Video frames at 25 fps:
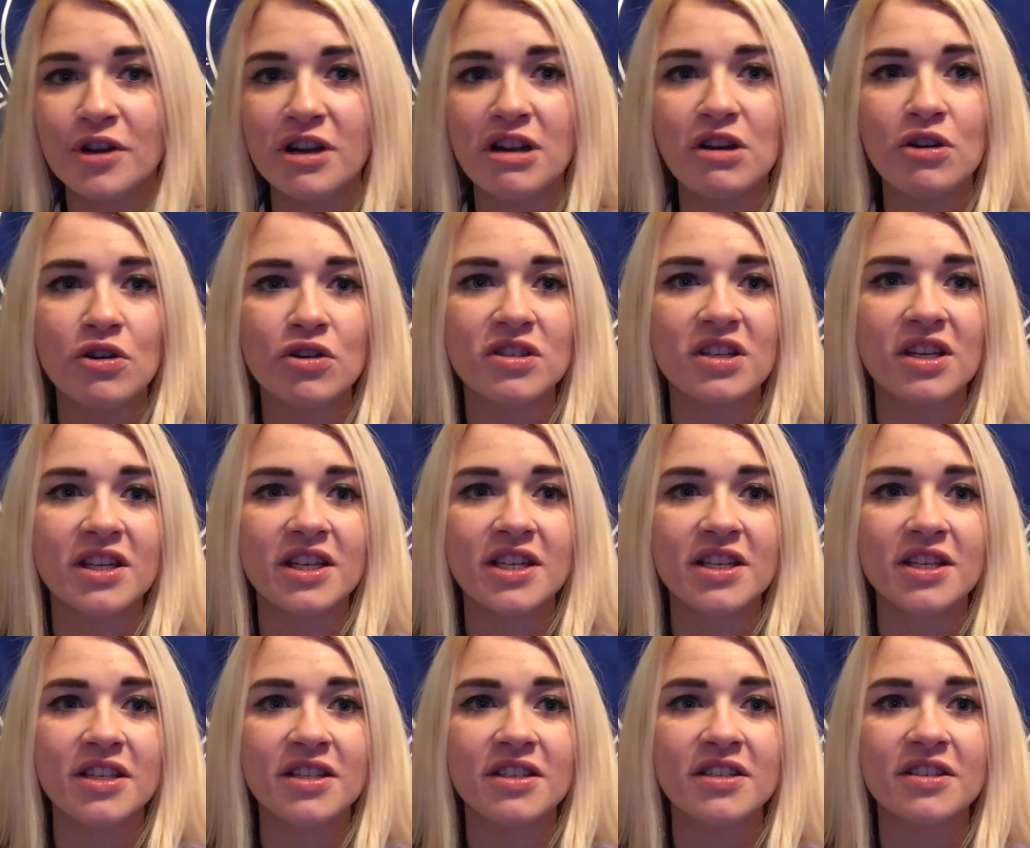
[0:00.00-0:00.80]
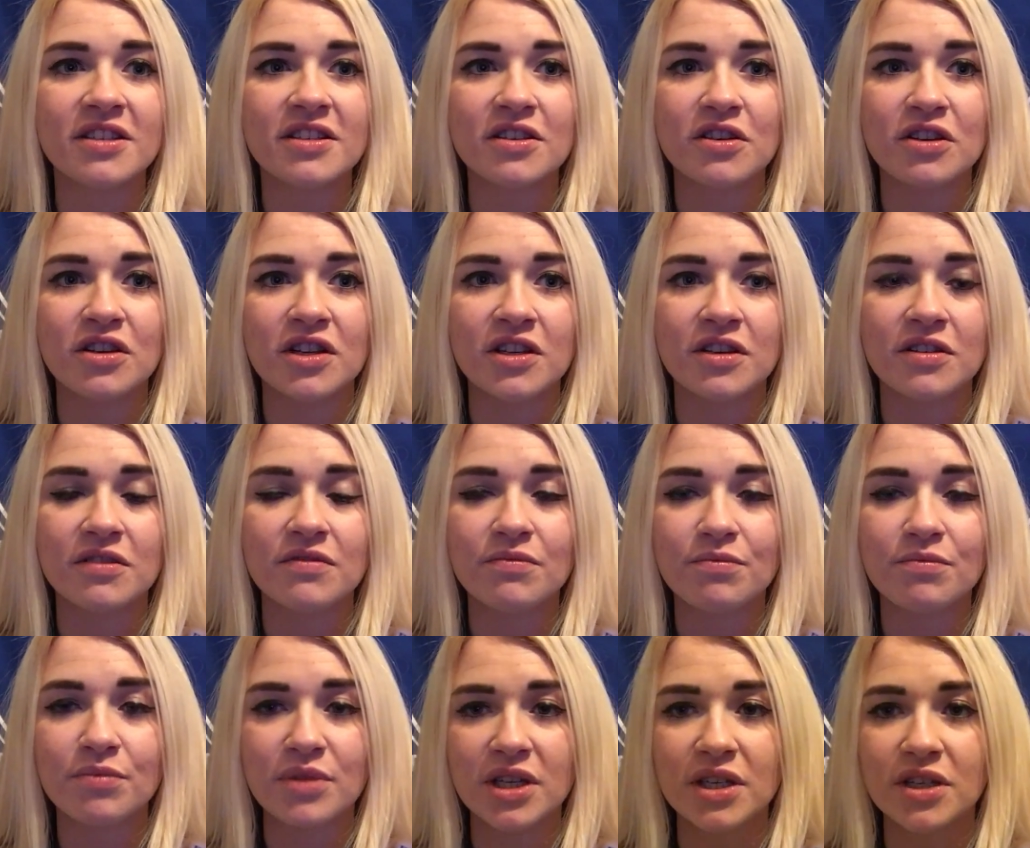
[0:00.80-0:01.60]
Looks like he's going to
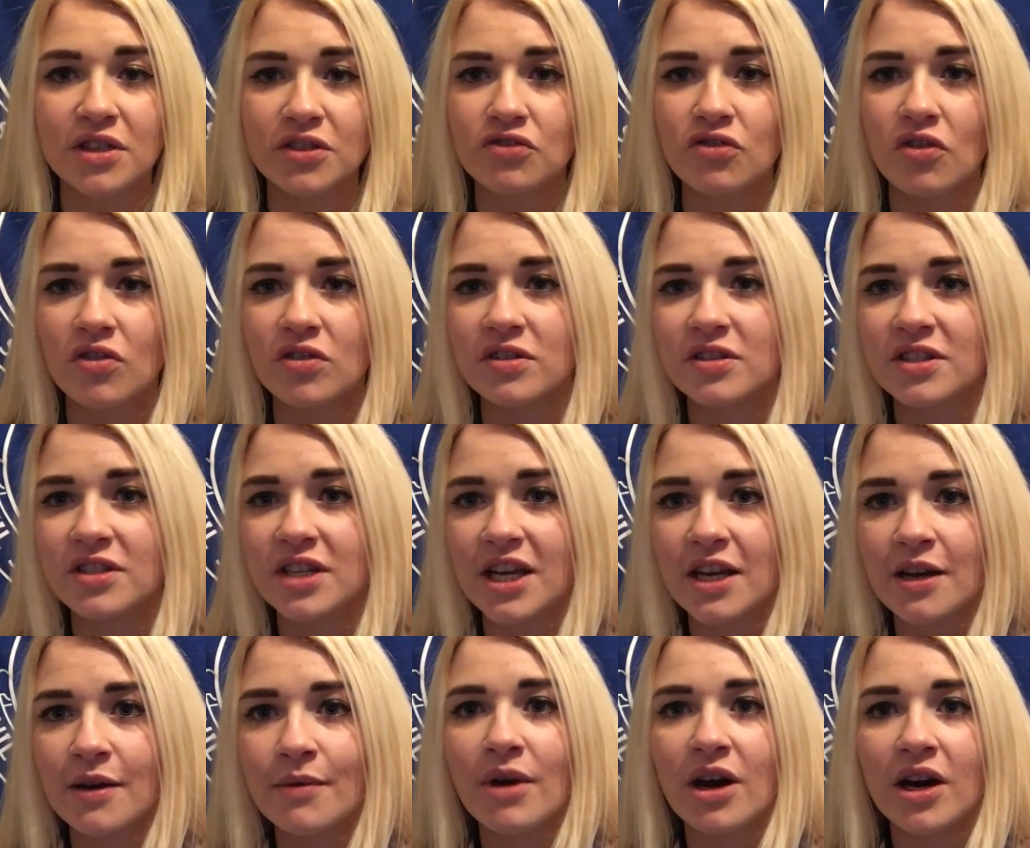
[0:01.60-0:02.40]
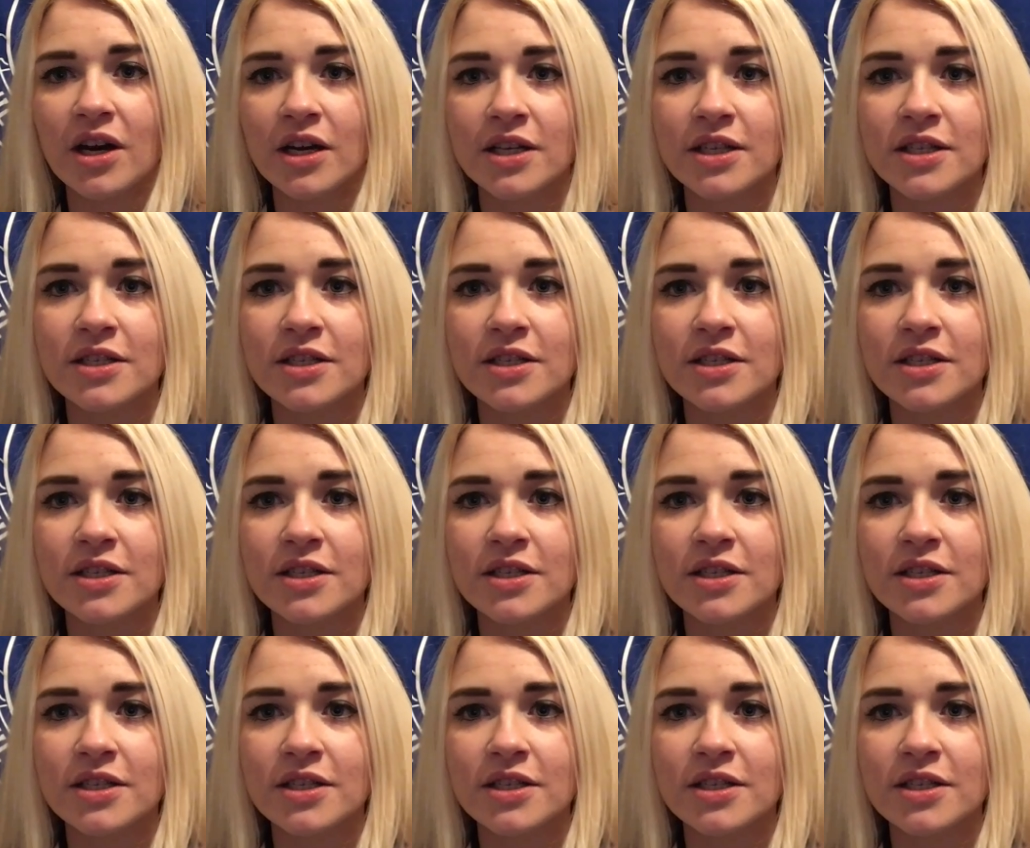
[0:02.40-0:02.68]
be in a strong state of mind.